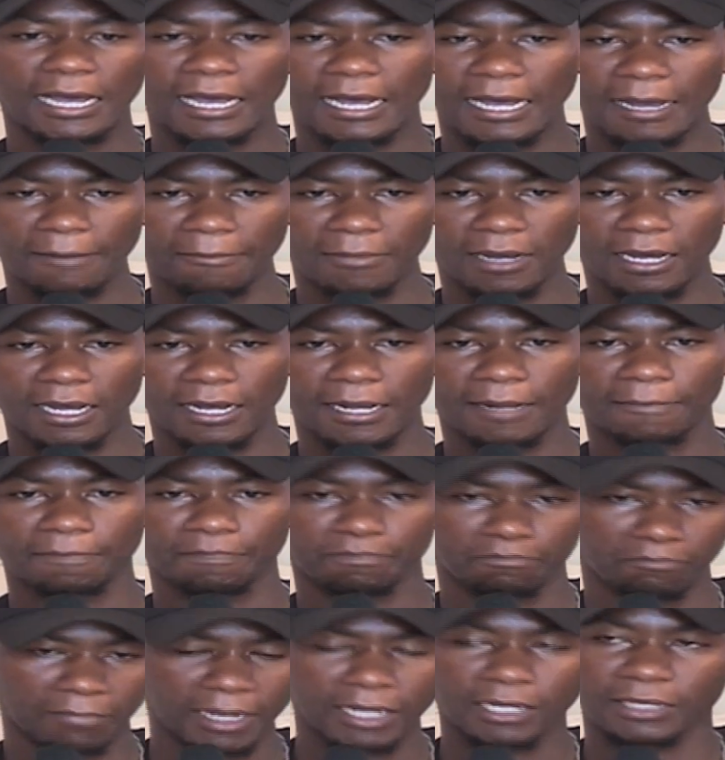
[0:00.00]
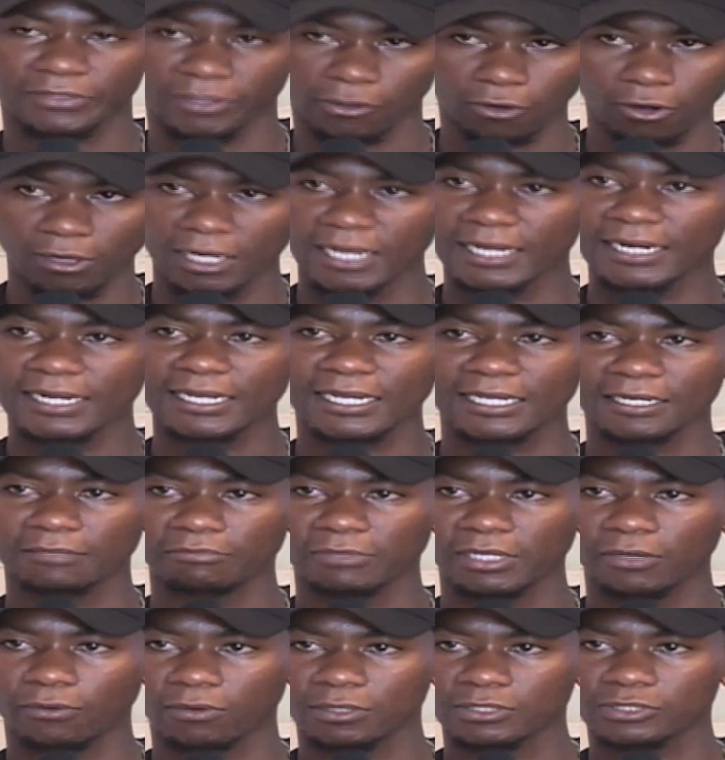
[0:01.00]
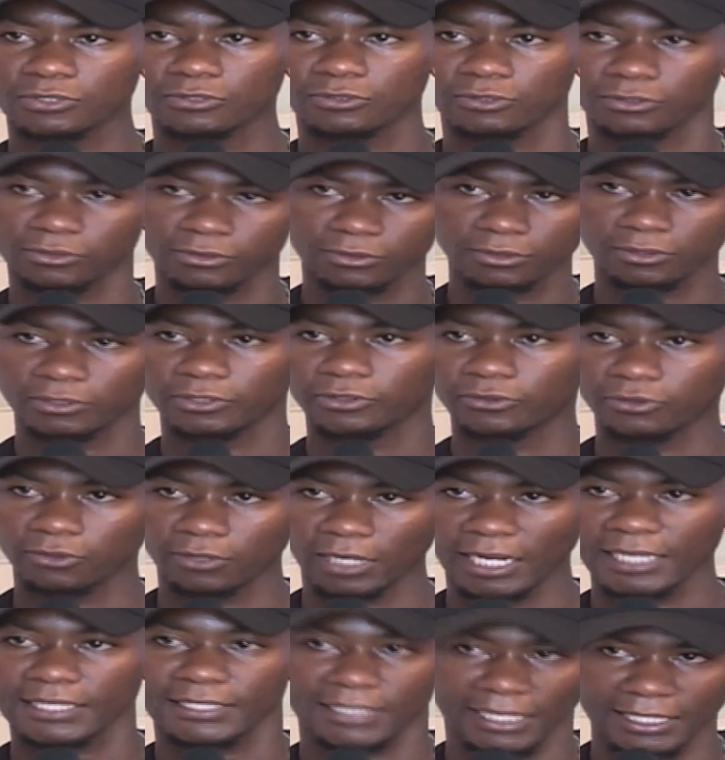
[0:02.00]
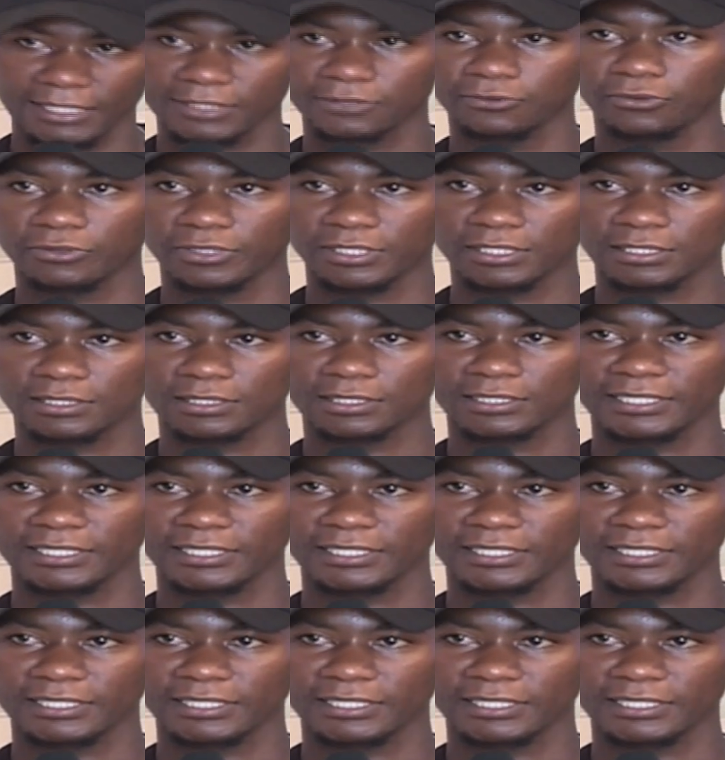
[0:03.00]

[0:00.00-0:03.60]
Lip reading: the choleric in me wants to, you know, let's do this.